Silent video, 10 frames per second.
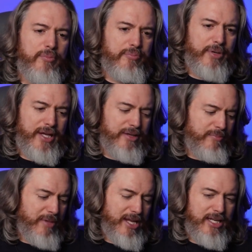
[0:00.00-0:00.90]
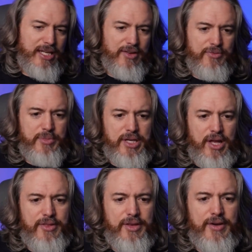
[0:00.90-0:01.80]
But man, he gives me
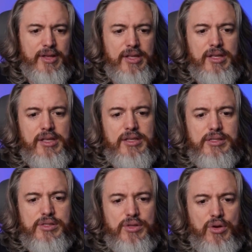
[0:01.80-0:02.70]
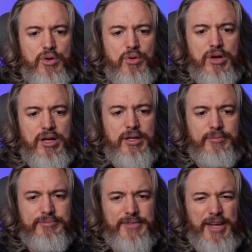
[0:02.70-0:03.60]
nothing. So
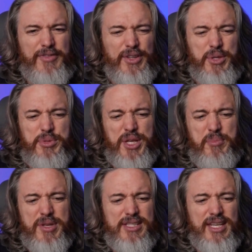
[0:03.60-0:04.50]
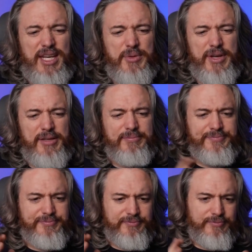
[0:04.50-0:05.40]
I felt he was going to miss it anyway.
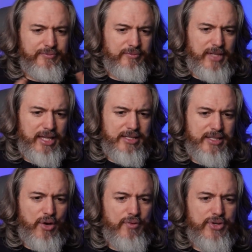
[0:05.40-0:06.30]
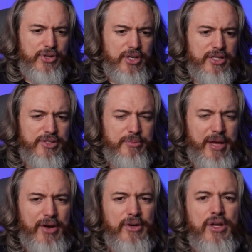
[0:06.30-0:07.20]
Like I said, overturned, it doesn't
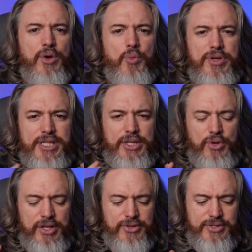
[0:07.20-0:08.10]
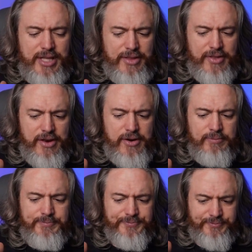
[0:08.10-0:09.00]
matter, which I don't understand there.
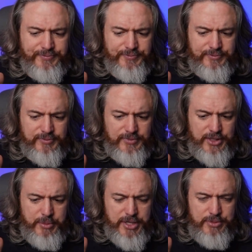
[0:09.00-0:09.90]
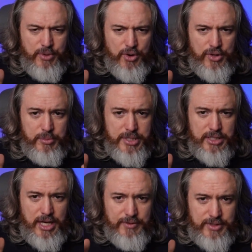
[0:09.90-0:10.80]
And somebody smarter than me is going to
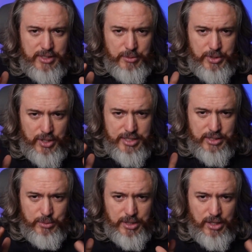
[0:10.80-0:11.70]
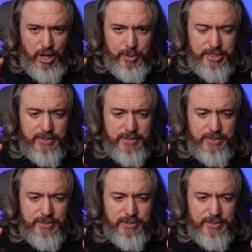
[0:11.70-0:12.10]
have to tell me. You guys tell me in the comments.